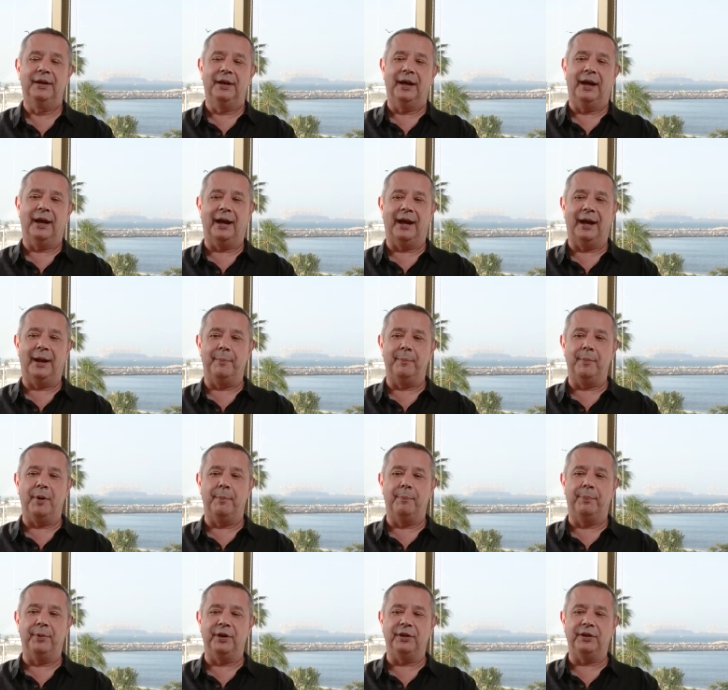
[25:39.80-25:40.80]

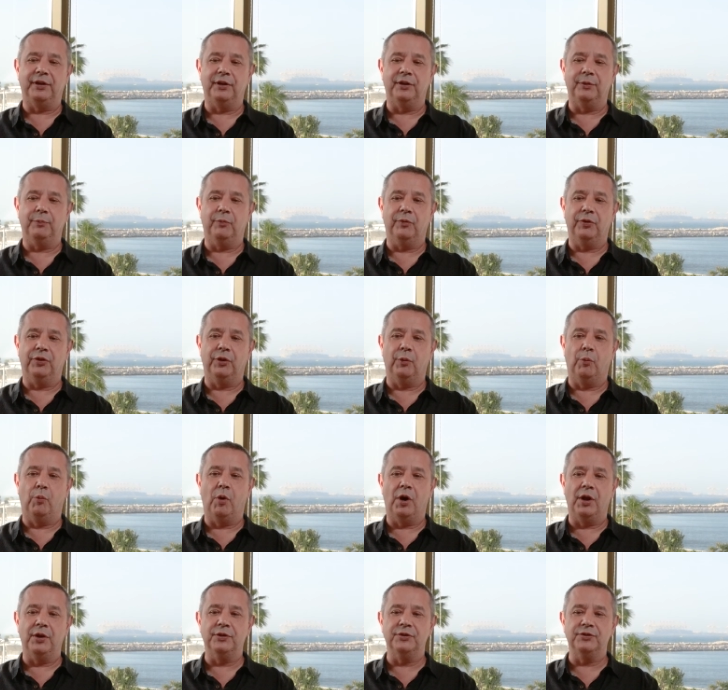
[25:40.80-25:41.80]
But the
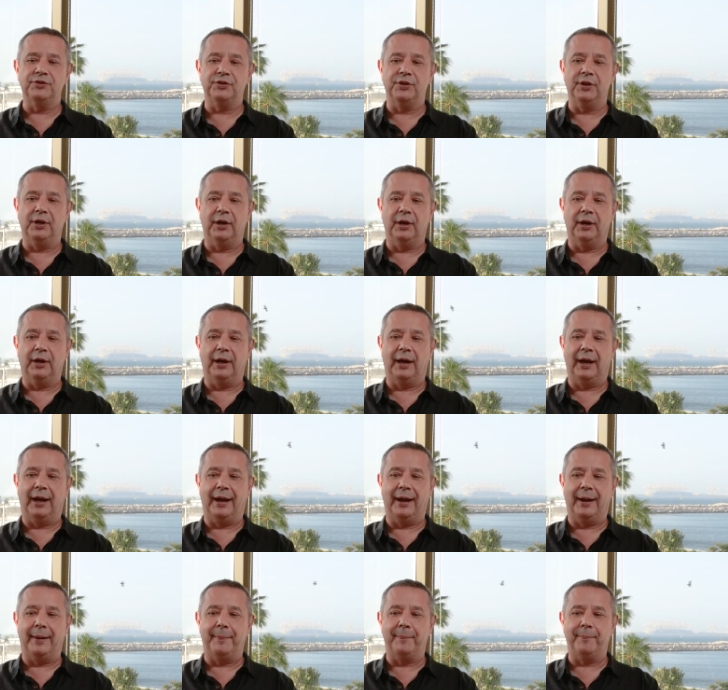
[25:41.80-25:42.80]
ones
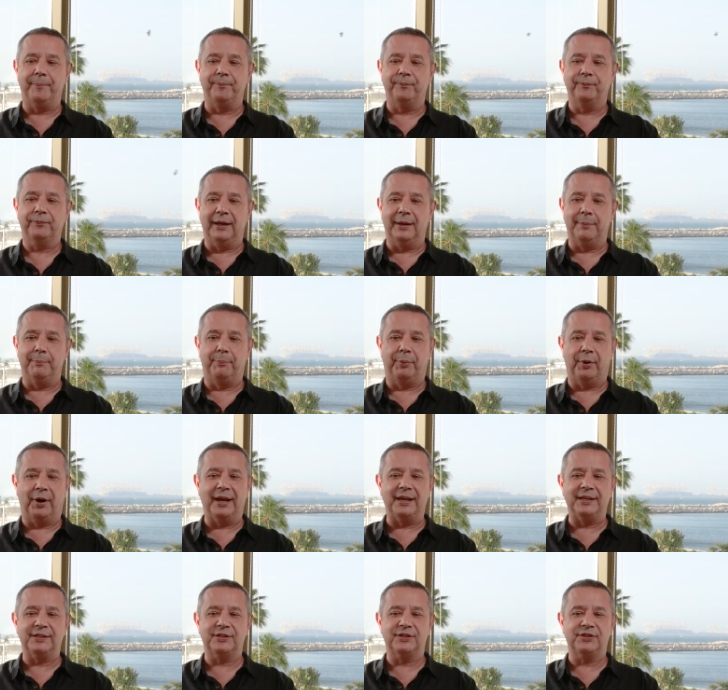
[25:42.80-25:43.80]
that
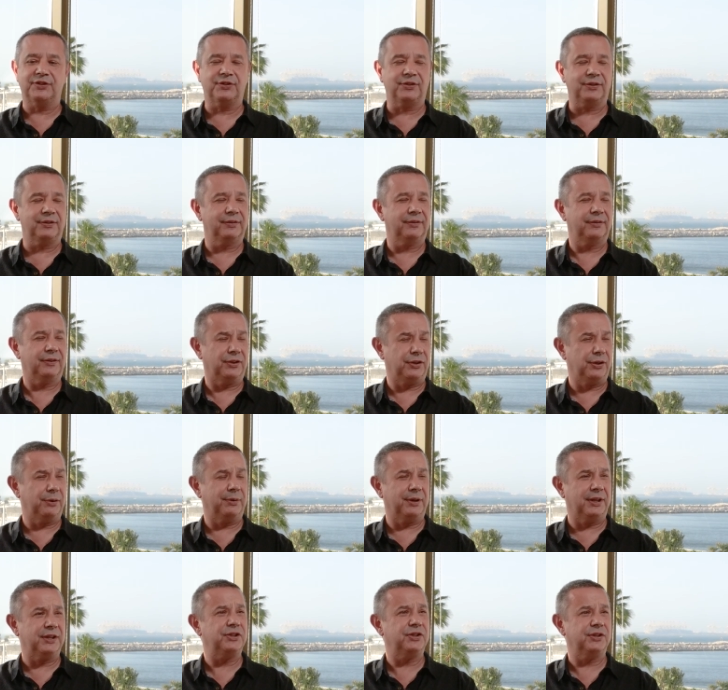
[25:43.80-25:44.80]
embraced the new
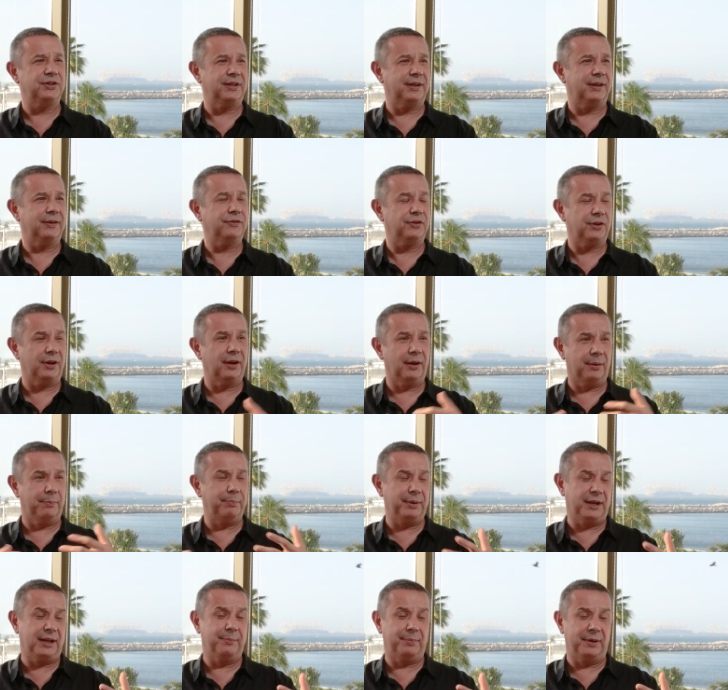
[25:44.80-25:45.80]
initiatives, and
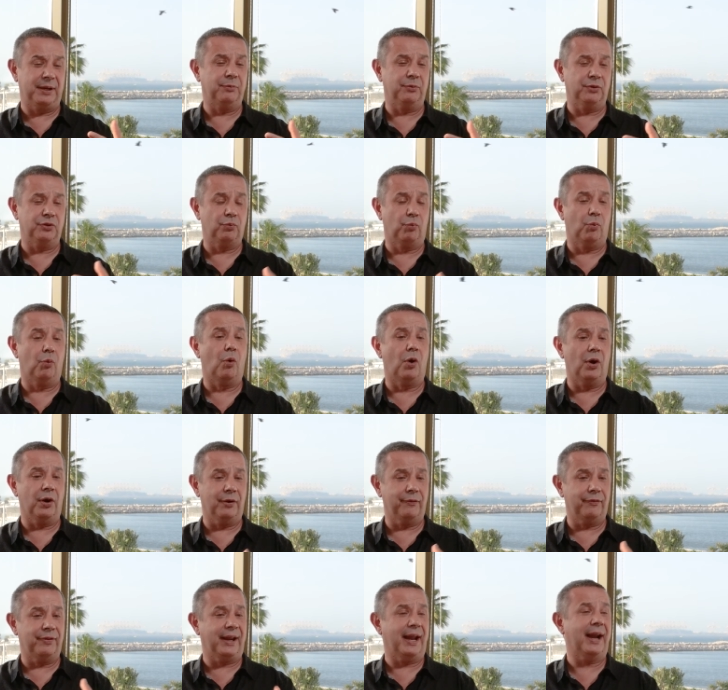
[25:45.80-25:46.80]
B2B was one
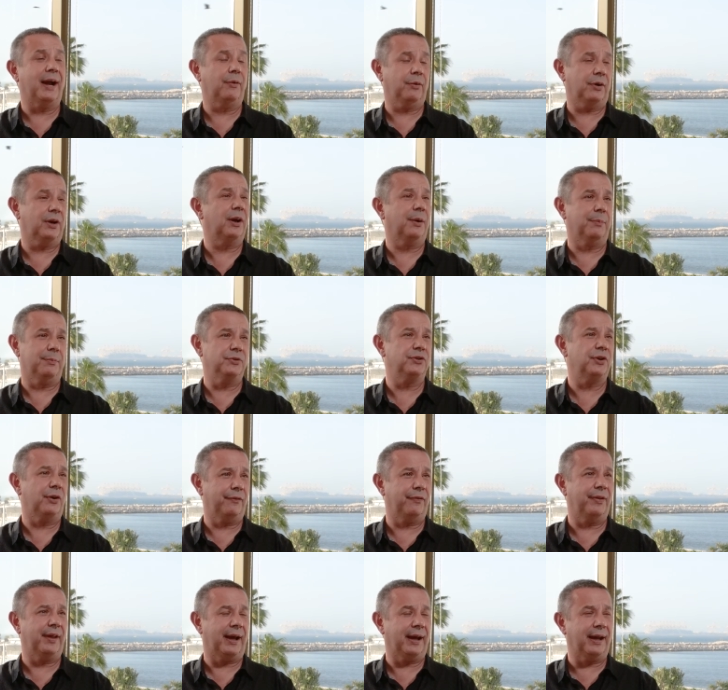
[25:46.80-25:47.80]
of the outcomes
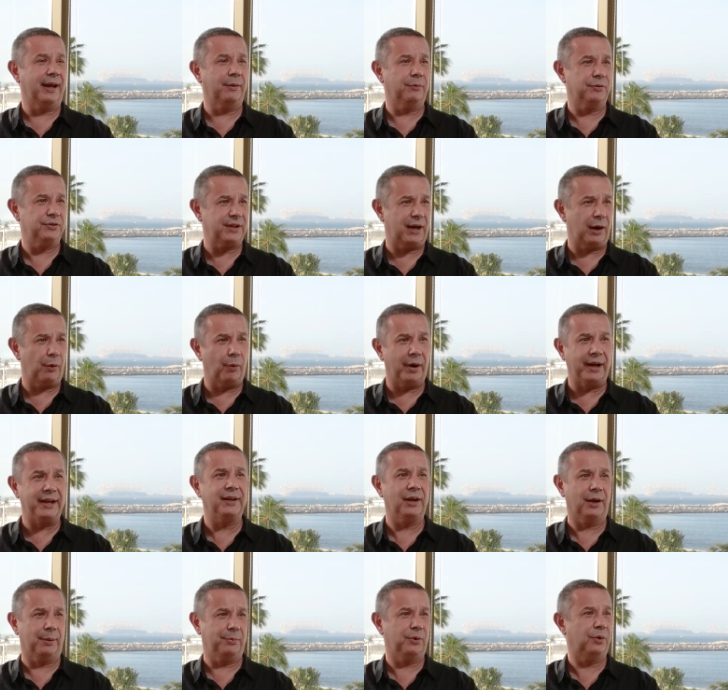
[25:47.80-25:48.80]
of that. It was that
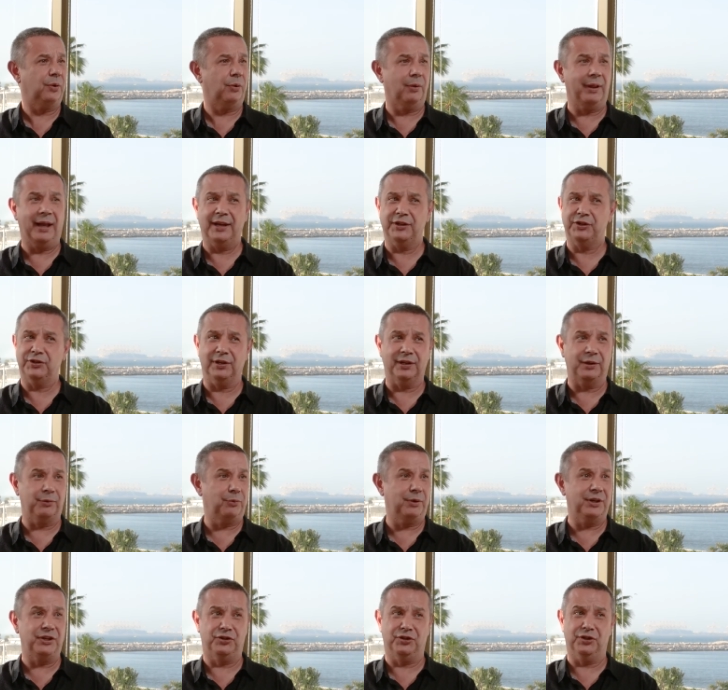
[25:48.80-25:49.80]
wake-up call. Actually,
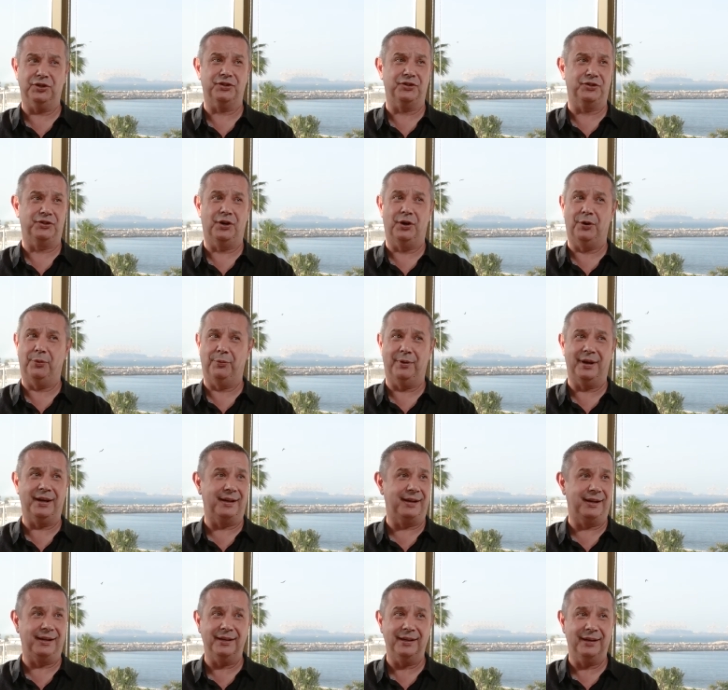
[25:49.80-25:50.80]
we're just not
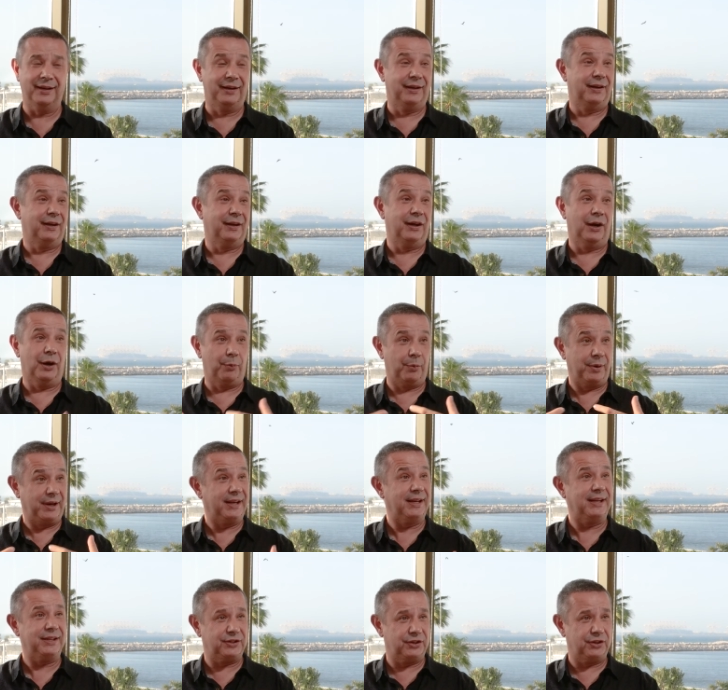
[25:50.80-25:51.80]
ready and we
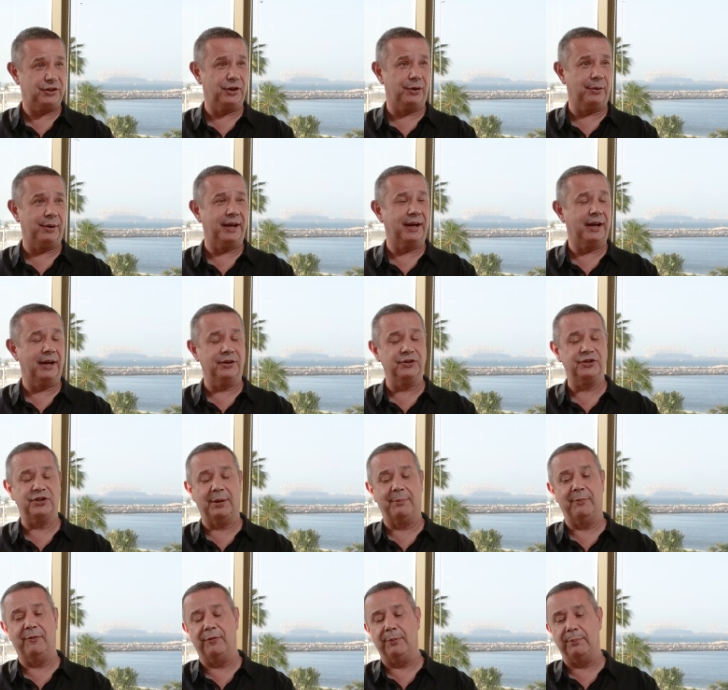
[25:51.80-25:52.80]
need to do it. And
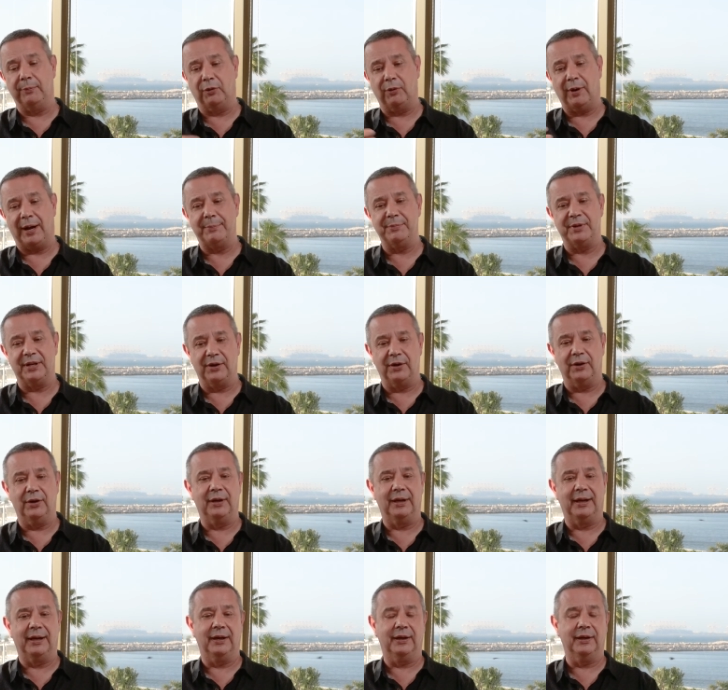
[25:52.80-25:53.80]
some of them grabbed it
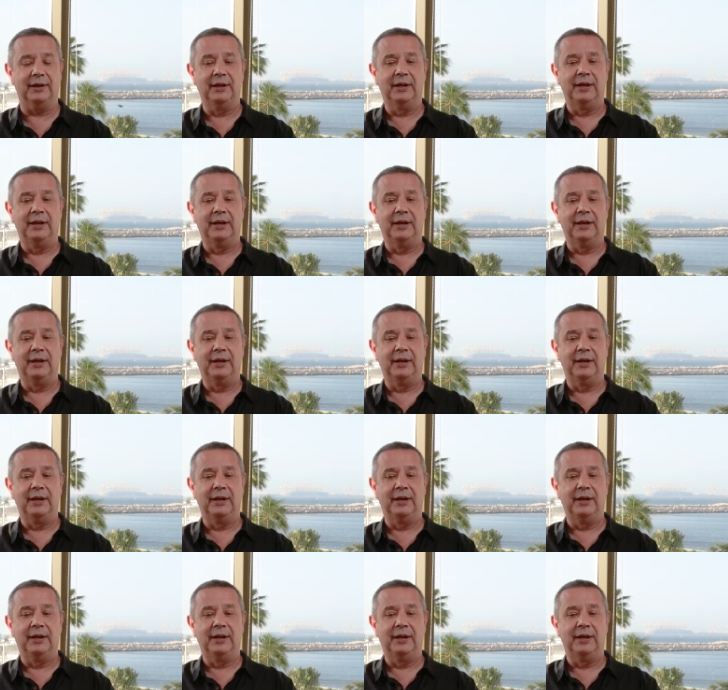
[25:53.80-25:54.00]
earlier.